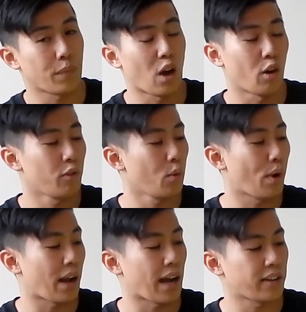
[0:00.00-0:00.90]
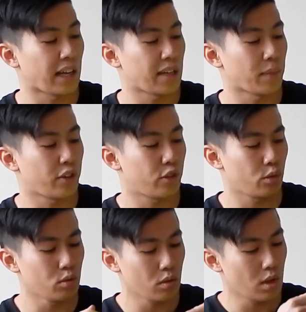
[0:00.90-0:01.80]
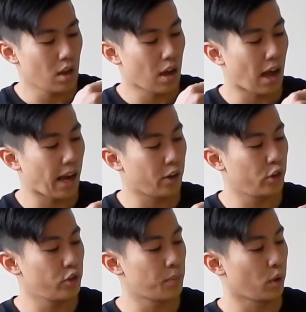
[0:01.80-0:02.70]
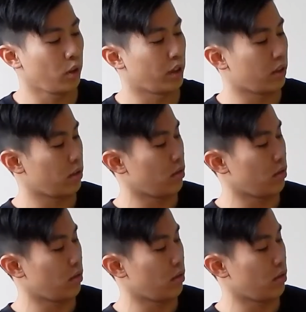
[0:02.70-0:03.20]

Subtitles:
However, when I tighten my shoe, I usually pull it